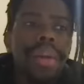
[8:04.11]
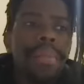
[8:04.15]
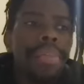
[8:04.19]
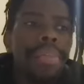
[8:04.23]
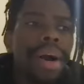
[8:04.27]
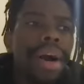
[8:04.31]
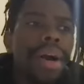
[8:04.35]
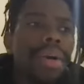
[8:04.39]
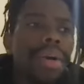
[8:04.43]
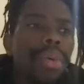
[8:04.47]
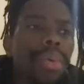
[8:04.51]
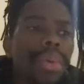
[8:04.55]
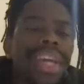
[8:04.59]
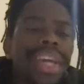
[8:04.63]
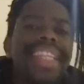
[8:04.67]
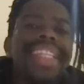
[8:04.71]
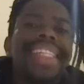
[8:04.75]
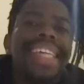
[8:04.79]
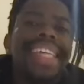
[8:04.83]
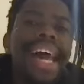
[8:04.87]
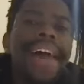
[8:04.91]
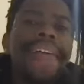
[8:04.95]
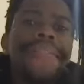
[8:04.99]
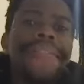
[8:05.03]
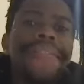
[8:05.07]
But we
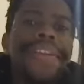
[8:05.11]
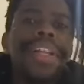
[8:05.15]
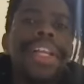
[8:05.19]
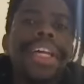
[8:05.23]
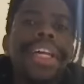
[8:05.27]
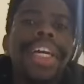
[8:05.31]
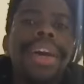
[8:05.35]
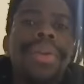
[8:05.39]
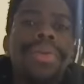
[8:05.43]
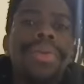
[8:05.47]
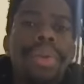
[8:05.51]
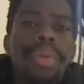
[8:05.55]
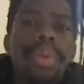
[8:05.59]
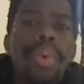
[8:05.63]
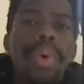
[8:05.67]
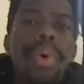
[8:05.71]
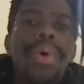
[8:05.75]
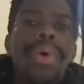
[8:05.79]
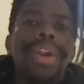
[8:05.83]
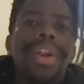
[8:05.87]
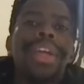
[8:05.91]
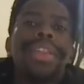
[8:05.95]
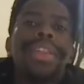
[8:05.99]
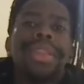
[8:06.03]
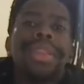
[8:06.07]
definitely are
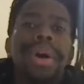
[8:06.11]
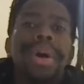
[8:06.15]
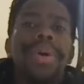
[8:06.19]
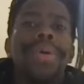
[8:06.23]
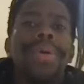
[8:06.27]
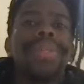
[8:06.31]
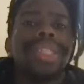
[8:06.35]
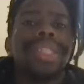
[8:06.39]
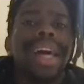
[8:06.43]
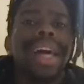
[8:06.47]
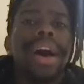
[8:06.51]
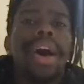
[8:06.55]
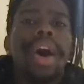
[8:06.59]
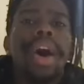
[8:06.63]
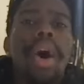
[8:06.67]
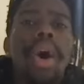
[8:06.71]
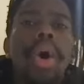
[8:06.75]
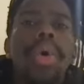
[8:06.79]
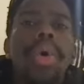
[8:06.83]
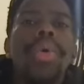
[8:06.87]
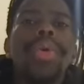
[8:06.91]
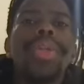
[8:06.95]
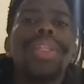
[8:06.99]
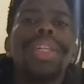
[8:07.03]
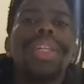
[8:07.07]
rewarding those that
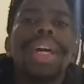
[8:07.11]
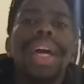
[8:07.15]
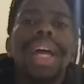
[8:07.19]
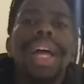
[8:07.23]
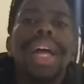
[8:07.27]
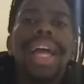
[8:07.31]
hold,